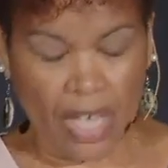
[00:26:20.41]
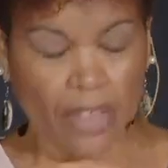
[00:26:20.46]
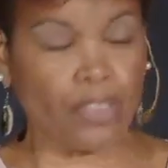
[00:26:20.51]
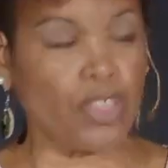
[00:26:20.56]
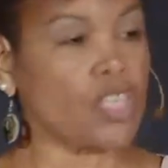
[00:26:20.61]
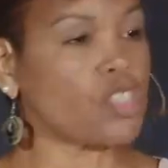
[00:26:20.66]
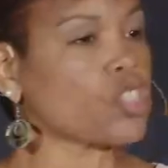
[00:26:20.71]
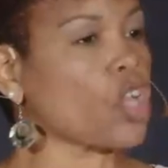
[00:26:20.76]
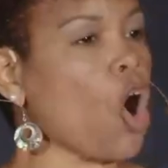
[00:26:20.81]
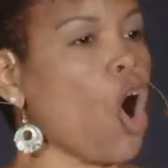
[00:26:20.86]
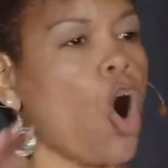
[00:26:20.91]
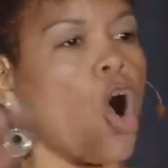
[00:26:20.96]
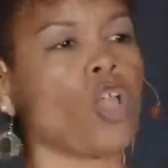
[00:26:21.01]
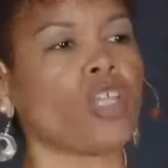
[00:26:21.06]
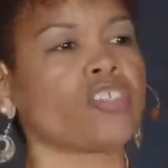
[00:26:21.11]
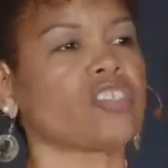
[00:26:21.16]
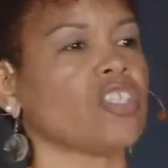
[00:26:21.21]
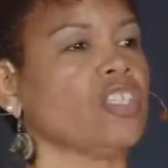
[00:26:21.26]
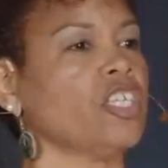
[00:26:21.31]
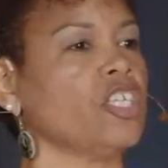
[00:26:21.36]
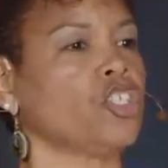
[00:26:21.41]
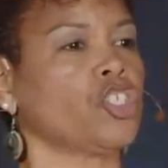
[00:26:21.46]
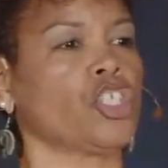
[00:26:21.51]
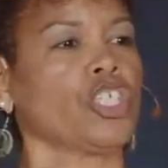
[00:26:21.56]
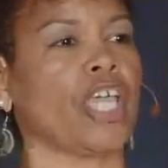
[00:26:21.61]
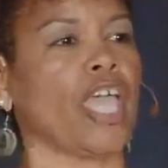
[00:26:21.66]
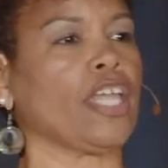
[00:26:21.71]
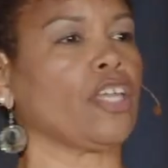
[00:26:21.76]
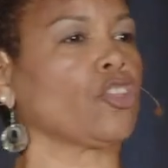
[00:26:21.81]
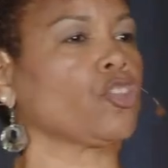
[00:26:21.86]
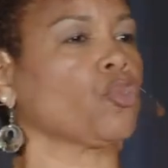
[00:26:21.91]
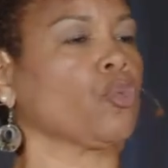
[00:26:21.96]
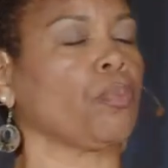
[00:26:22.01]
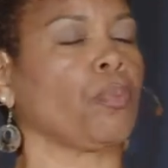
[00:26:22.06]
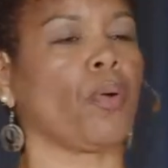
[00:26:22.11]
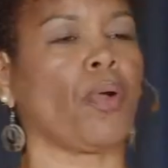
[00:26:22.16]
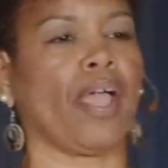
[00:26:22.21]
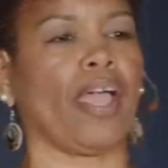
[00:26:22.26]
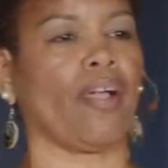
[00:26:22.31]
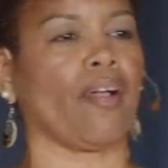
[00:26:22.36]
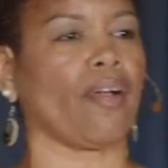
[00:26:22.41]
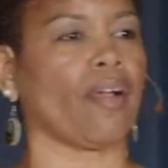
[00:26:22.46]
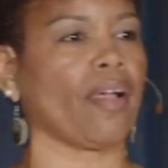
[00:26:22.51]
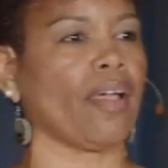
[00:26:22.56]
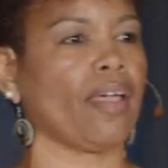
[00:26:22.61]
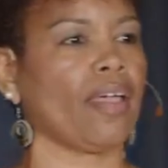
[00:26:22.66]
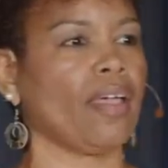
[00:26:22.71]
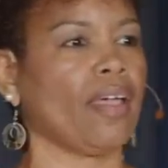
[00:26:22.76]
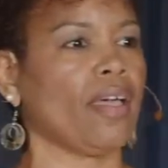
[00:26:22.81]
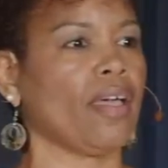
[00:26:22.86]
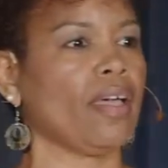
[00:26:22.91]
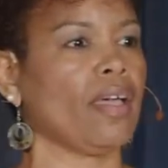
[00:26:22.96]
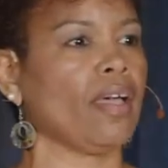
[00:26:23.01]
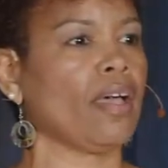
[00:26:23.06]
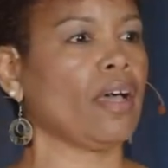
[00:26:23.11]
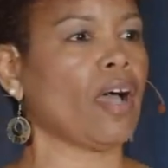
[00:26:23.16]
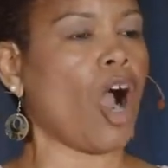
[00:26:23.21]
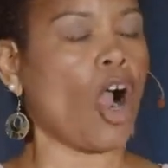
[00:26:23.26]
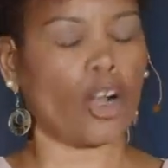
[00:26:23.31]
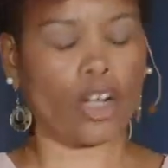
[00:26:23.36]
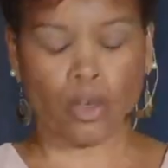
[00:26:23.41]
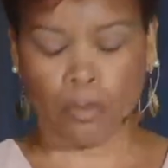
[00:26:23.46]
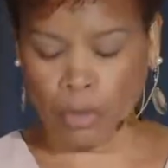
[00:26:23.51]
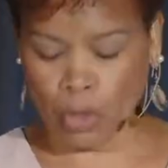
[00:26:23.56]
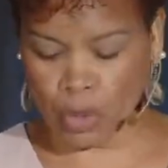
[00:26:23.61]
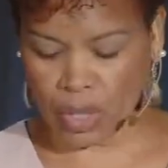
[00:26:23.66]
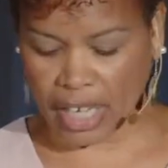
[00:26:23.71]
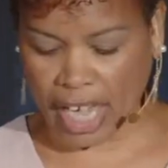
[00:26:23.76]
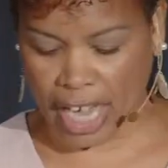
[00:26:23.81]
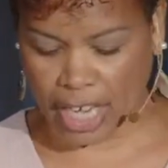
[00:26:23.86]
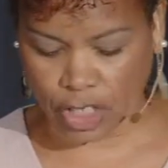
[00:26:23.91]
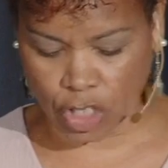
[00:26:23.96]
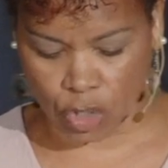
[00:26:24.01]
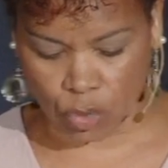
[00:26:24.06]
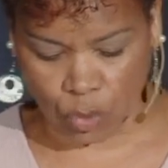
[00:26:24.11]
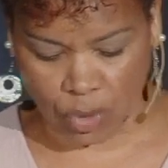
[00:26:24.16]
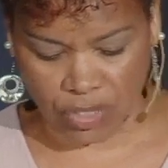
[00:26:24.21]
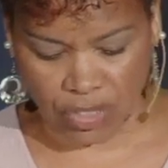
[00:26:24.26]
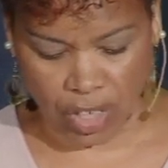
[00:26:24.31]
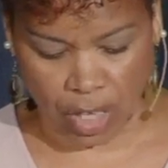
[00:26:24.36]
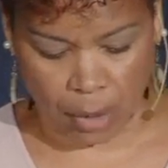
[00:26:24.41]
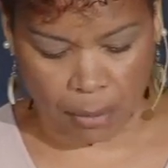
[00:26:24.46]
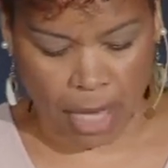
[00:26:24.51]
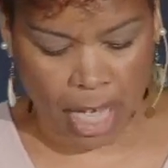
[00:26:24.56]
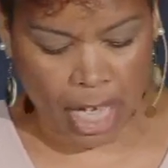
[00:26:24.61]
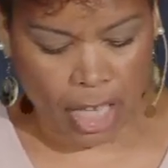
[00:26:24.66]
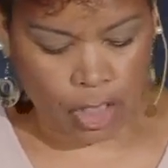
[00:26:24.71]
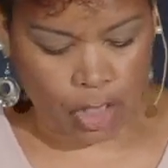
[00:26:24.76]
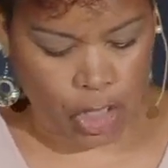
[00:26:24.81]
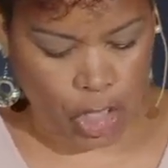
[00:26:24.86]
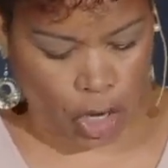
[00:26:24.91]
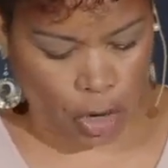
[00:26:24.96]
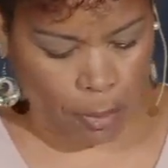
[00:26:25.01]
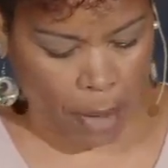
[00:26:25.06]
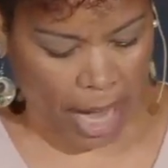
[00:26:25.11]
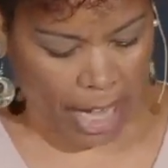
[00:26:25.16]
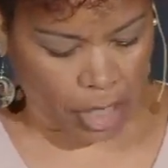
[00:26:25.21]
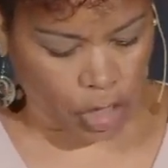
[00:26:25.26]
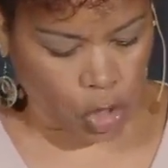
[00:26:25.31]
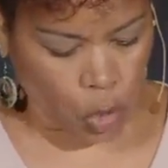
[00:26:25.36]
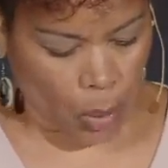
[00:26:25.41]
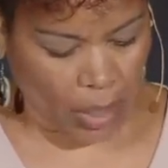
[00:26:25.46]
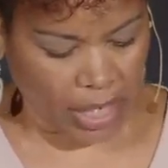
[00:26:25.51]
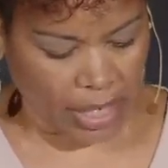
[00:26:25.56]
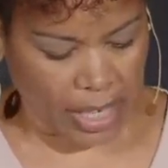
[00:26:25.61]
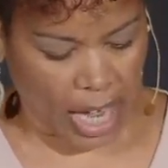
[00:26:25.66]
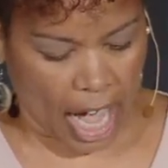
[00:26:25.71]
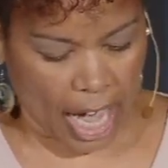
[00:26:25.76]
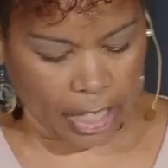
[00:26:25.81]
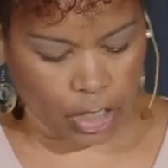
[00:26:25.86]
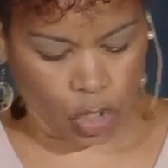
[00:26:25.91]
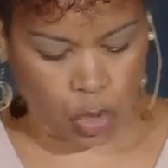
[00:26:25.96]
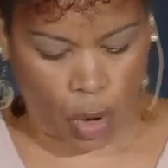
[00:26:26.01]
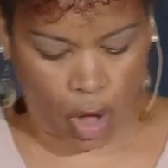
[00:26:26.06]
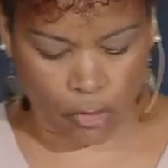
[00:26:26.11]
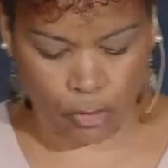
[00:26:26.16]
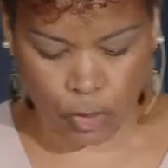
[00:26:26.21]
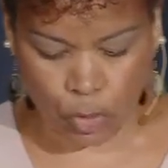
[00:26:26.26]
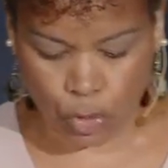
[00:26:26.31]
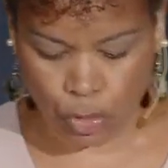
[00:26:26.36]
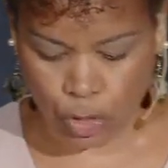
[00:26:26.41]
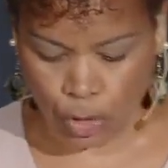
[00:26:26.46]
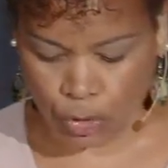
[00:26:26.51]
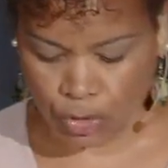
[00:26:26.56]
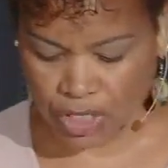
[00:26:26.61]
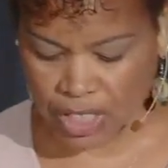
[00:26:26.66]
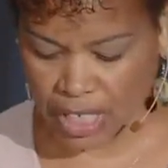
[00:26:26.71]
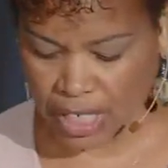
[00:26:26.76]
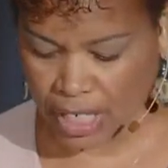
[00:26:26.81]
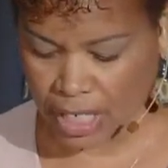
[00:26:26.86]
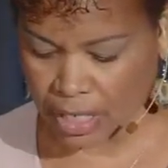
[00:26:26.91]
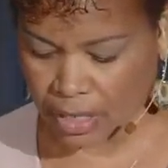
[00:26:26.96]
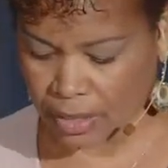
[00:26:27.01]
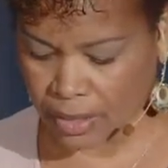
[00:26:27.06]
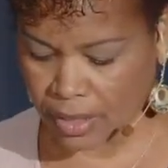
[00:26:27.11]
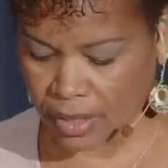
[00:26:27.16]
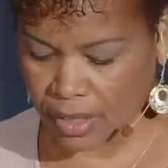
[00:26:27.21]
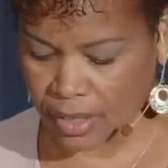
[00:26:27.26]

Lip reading: This all is initiated through prayer, our communication with him. Jeremiah 29, 12 through 13,